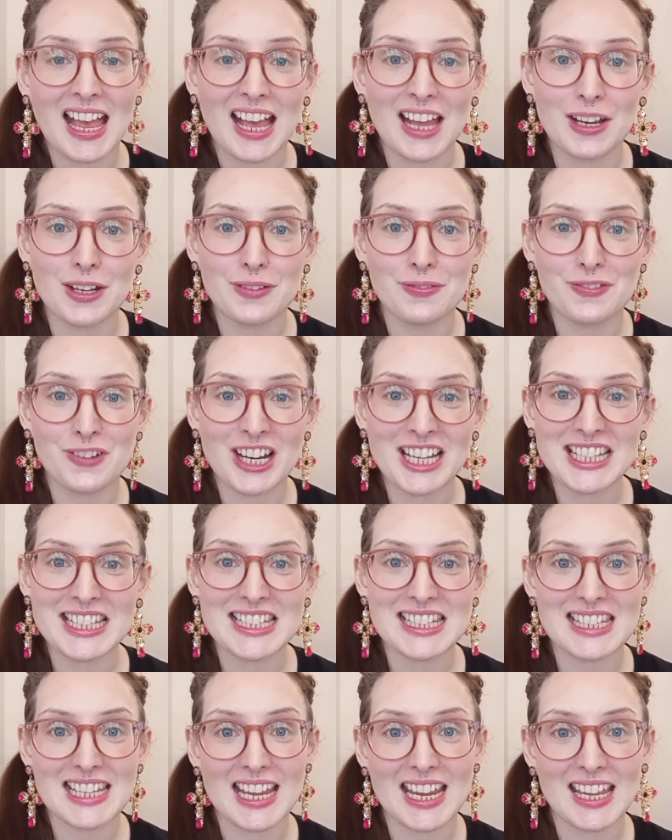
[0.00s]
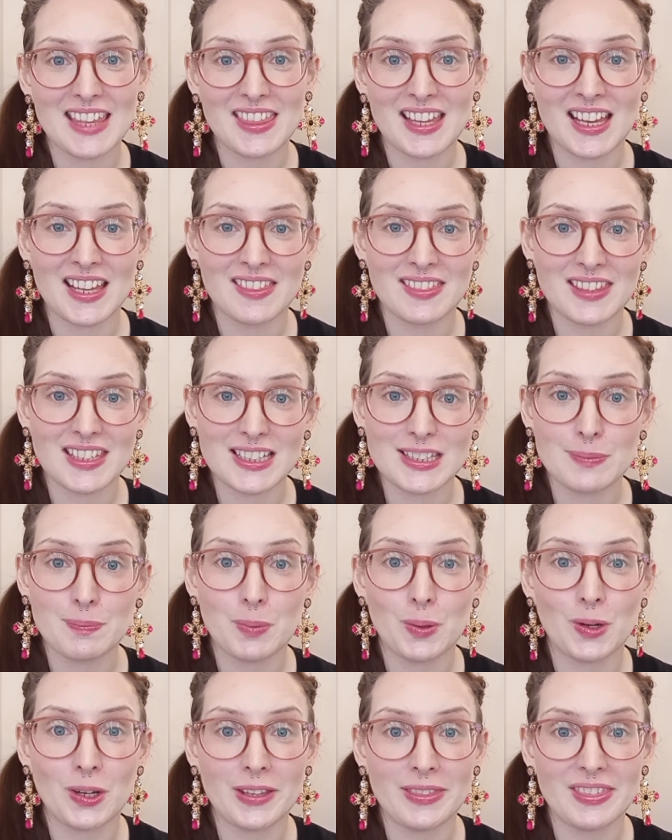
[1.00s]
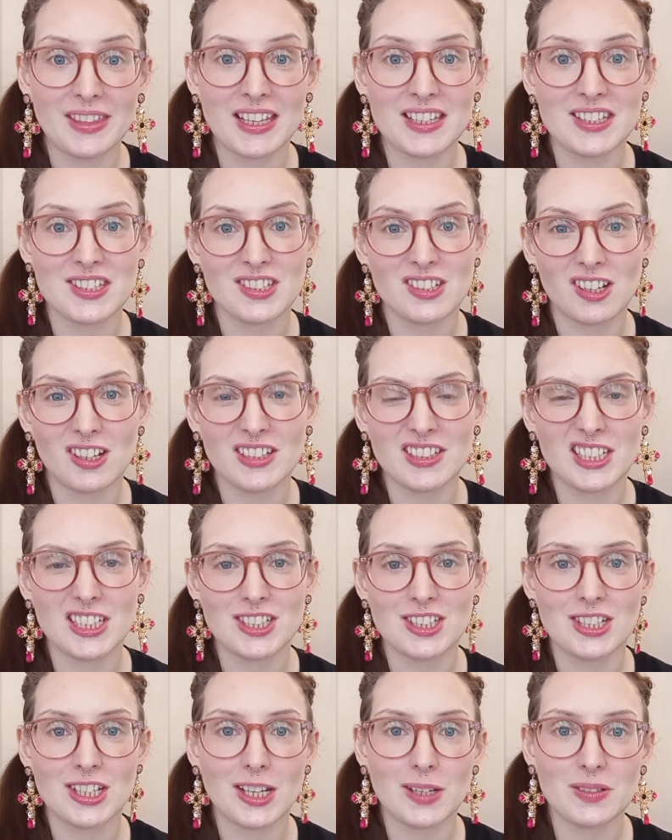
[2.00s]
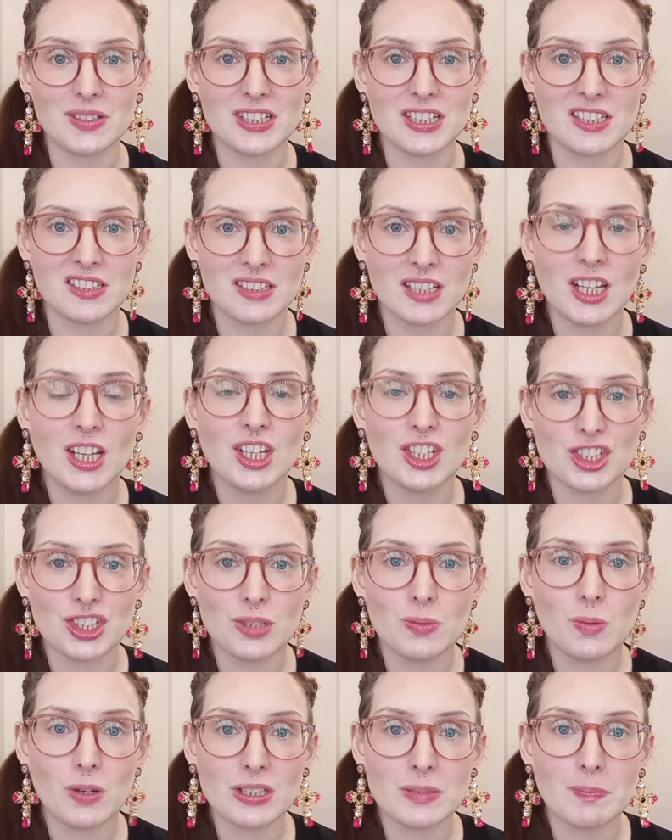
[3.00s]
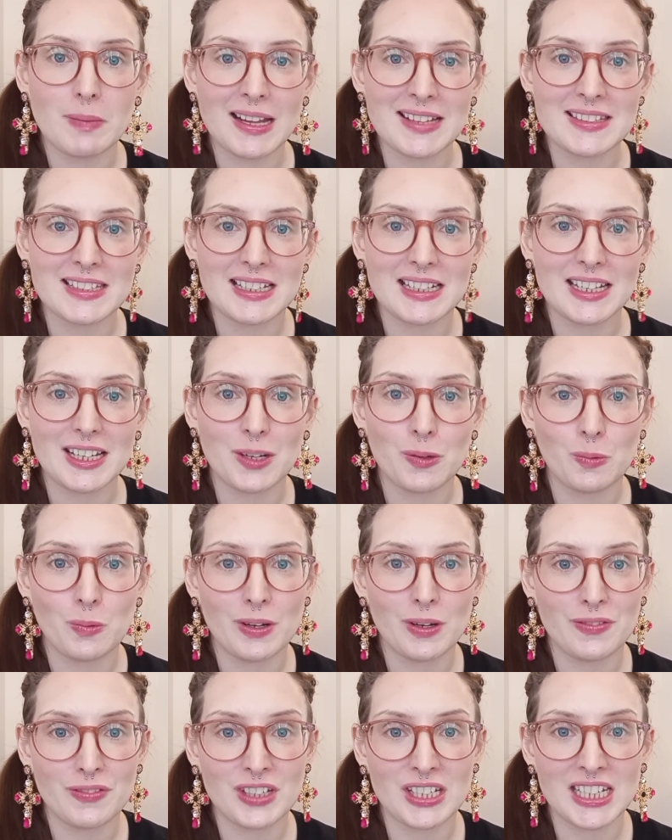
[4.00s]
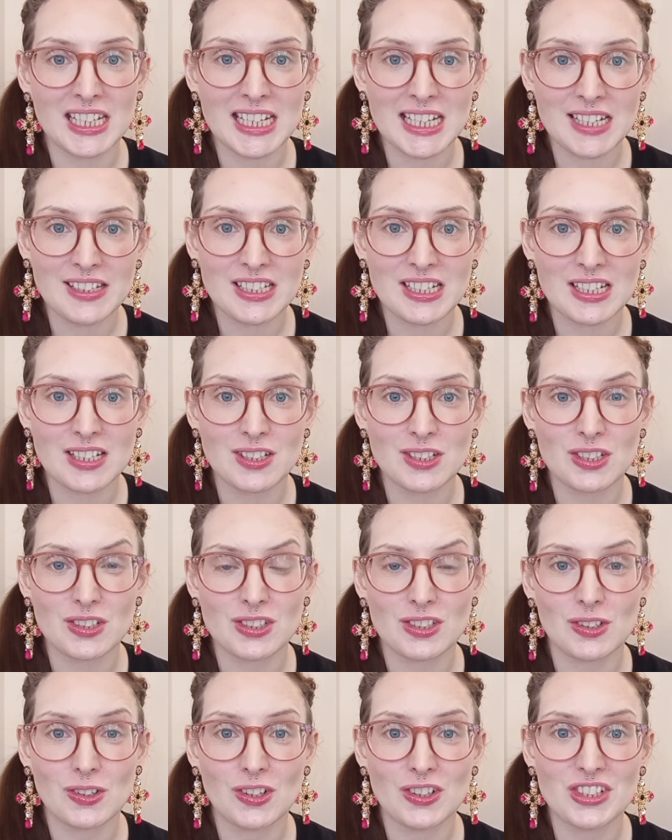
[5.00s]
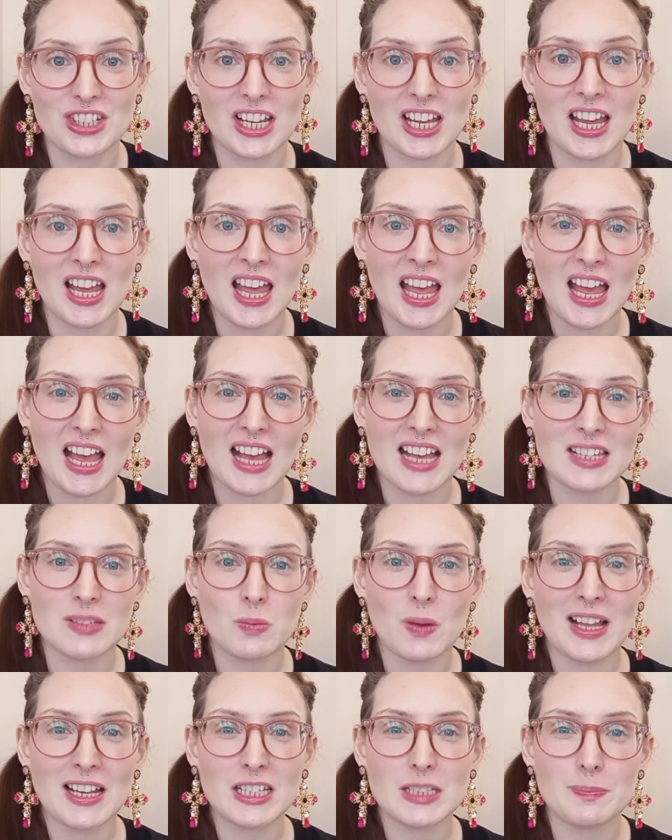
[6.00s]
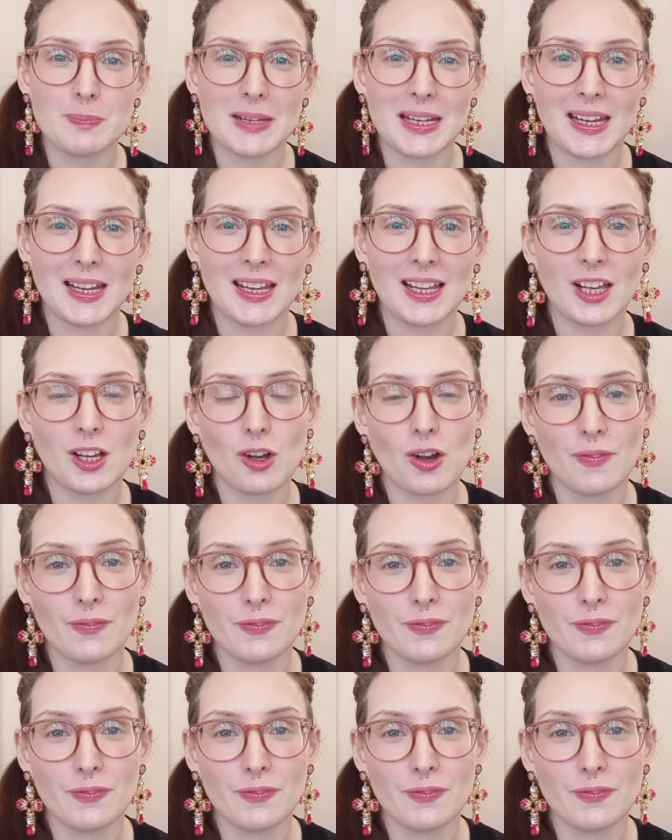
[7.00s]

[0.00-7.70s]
And her friends say that at this point they started to notice she was battling with an eating disorder, as well as being